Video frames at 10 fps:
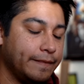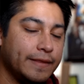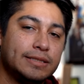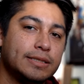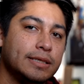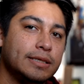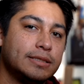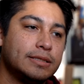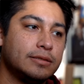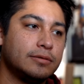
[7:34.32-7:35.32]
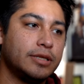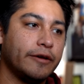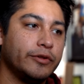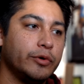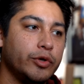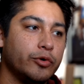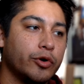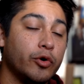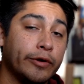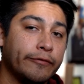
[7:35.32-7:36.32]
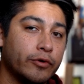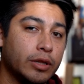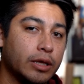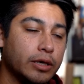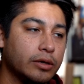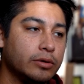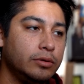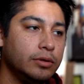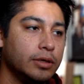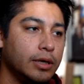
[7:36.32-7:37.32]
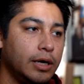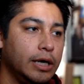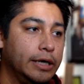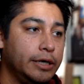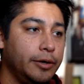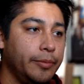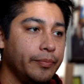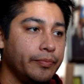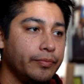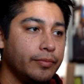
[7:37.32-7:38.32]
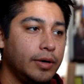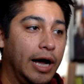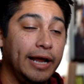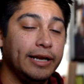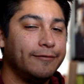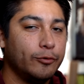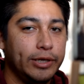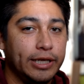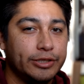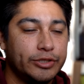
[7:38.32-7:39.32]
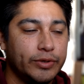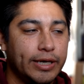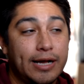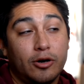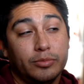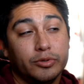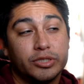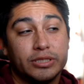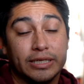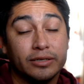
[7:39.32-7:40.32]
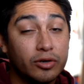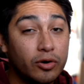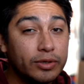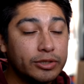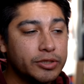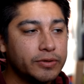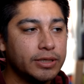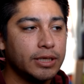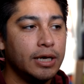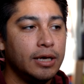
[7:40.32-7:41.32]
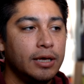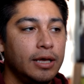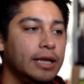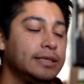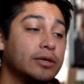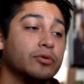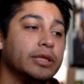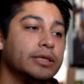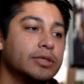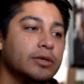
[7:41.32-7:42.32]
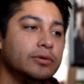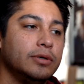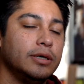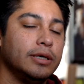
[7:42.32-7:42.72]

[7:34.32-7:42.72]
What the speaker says: This is definitely when you're going for the kill. I never went into it. I almost didn't go into it. At least I don't think so.